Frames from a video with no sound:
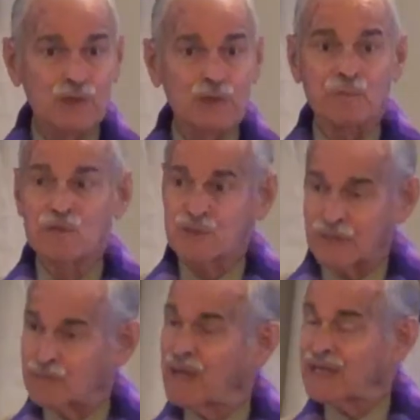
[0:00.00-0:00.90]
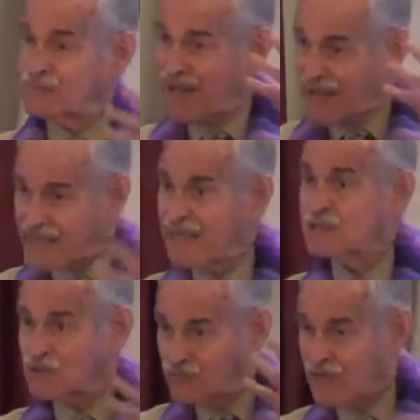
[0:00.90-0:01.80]
humans and made by
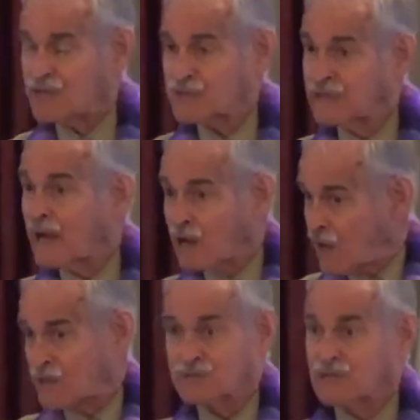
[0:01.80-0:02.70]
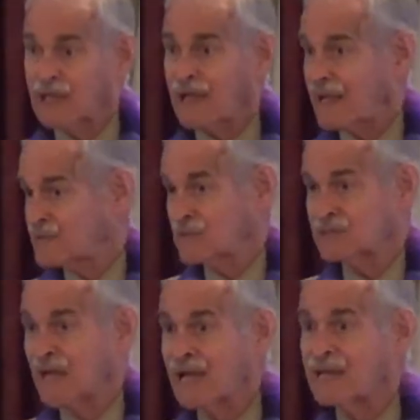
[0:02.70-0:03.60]
each of us in our hearts and lives at
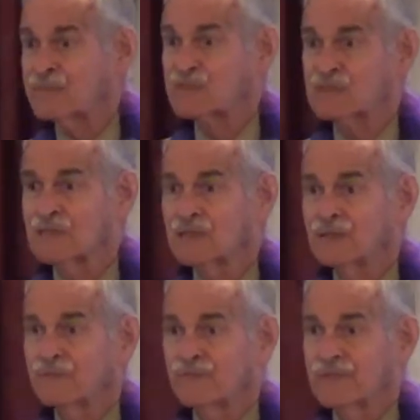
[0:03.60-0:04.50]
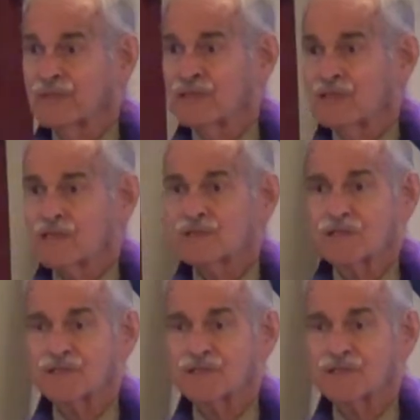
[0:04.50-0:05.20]
times is to